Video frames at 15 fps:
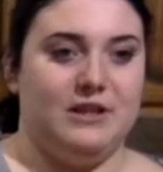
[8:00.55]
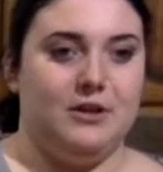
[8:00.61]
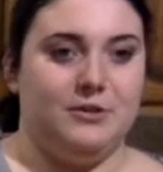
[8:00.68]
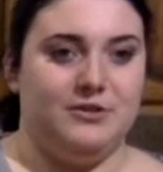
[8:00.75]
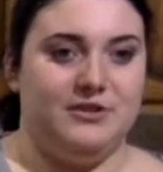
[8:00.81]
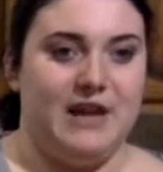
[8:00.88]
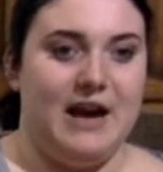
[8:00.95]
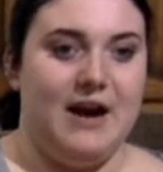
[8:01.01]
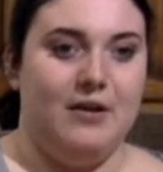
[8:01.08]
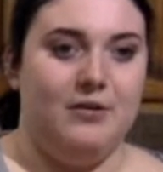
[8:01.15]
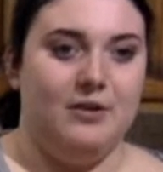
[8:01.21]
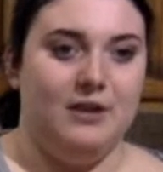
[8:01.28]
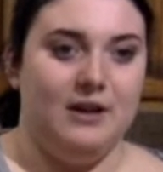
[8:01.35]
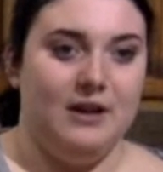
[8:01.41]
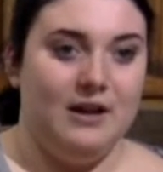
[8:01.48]
it goes
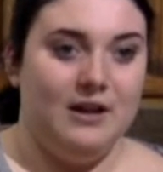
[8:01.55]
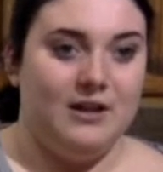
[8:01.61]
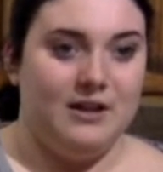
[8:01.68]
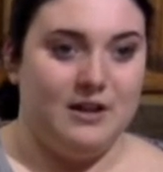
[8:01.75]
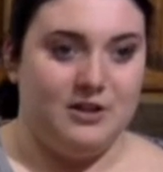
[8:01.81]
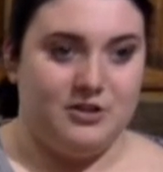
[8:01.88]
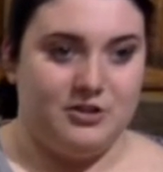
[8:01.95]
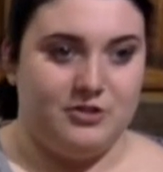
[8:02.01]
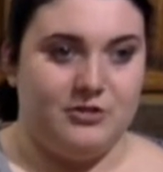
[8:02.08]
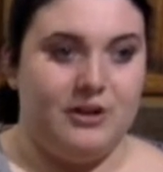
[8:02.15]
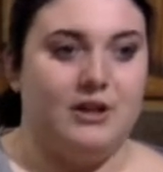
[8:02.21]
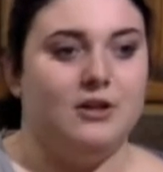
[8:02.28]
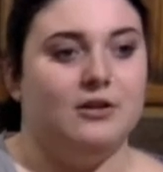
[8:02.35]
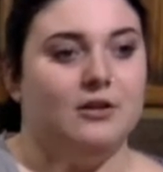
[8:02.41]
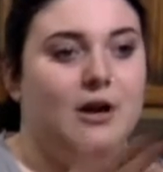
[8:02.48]
down, the interest
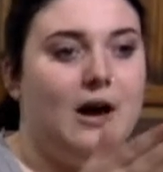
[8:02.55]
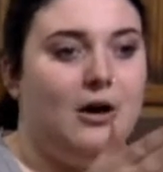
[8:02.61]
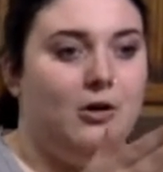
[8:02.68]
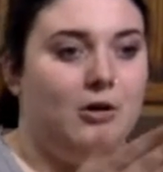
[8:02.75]
rate, your